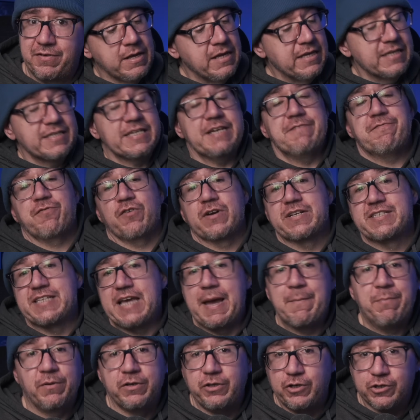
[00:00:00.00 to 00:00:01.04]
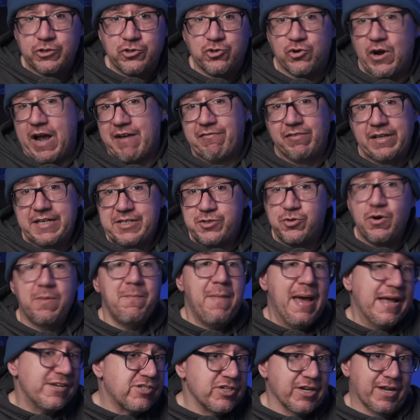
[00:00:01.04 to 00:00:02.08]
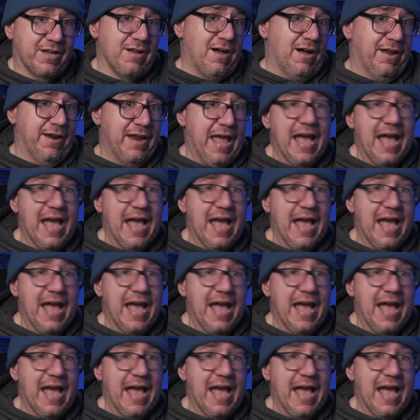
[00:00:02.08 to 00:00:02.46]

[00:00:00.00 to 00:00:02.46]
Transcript: Say for example, you're traveling to a Magic Con,